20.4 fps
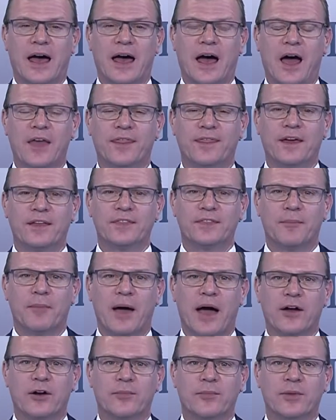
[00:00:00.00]
think the market
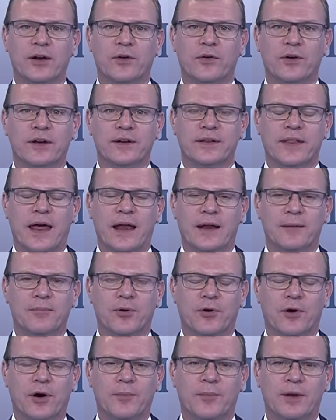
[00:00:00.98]
will be looking to that
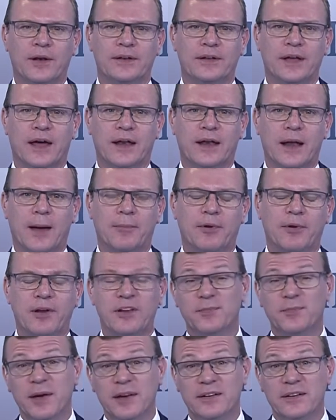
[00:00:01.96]
employment number.
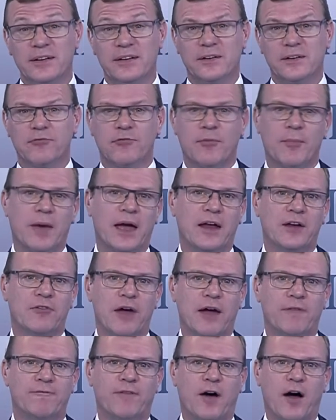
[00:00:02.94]
Expect it to remain around
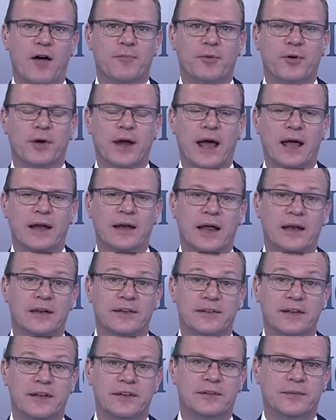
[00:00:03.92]
5.8 and see
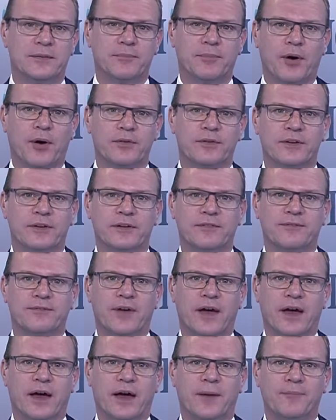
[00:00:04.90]
some positive
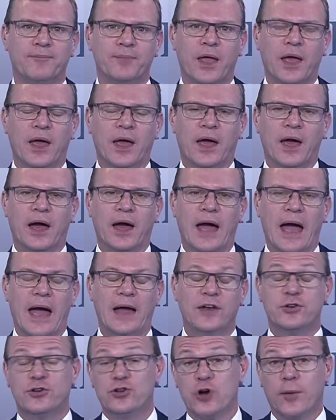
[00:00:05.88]

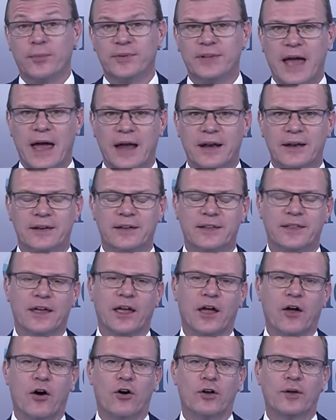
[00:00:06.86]
jobs added to the
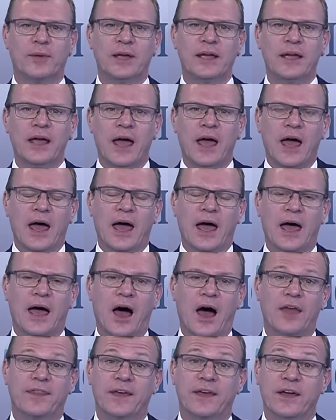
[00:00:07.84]
economy. I
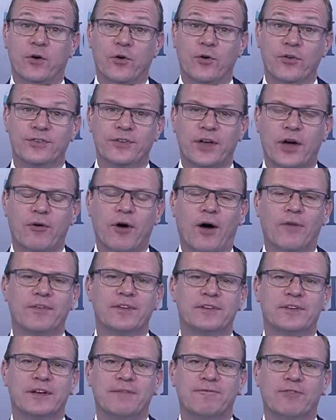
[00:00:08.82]
think also, obviously,
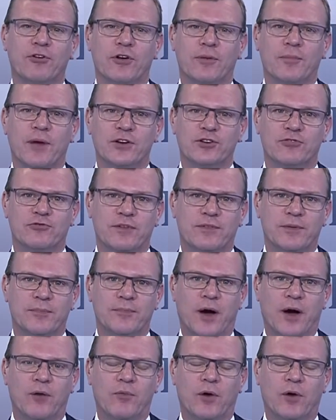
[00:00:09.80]
very much driven by
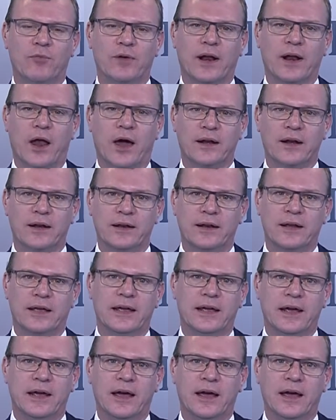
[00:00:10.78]
what we're likely to hear